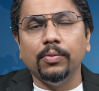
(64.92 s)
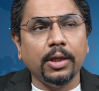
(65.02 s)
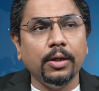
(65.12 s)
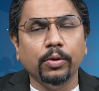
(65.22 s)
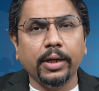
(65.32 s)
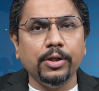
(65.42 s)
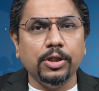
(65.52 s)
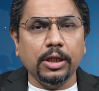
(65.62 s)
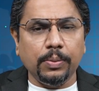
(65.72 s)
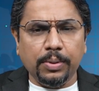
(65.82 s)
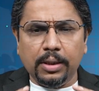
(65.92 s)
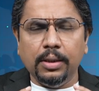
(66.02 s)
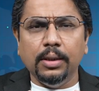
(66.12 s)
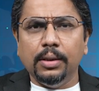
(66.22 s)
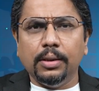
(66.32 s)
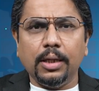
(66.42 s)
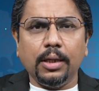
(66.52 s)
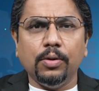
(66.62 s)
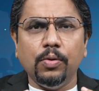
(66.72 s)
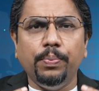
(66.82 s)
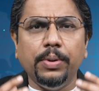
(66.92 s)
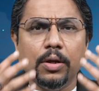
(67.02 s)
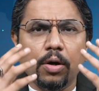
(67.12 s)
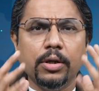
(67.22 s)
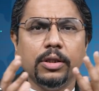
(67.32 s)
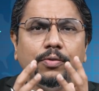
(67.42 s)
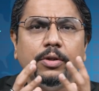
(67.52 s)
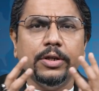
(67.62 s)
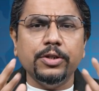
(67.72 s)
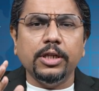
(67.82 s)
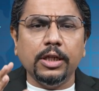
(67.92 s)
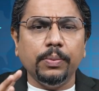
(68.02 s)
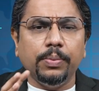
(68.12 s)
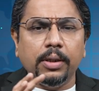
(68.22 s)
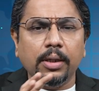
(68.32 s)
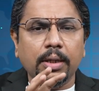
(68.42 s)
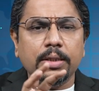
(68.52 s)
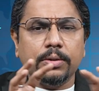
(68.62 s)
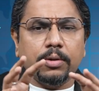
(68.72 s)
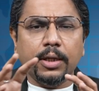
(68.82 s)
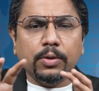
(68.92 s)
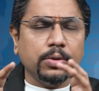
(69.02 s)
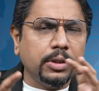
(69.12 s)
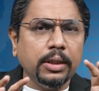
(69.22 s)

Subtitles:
When I look at GDP, can I go beyond the word GDP and try to